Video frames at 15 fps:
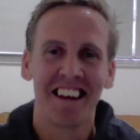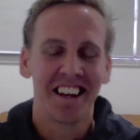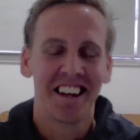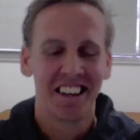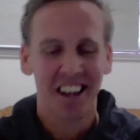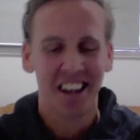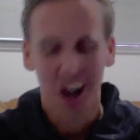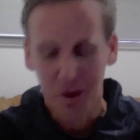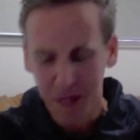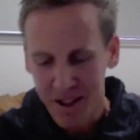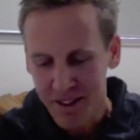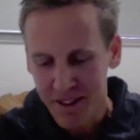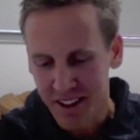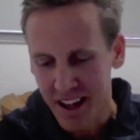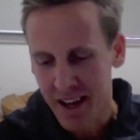Yeah, I
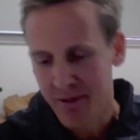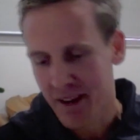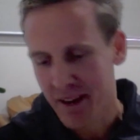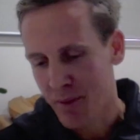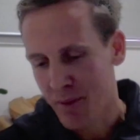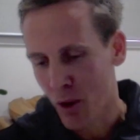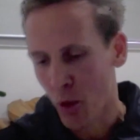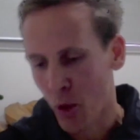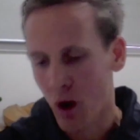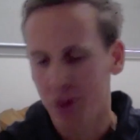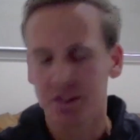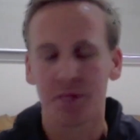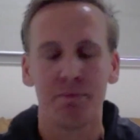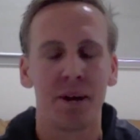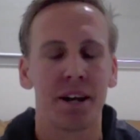mean, and my
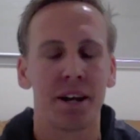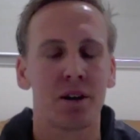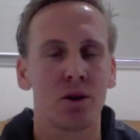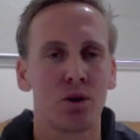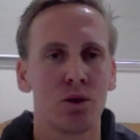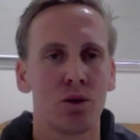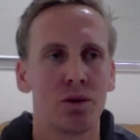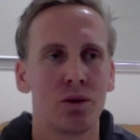wife's in medical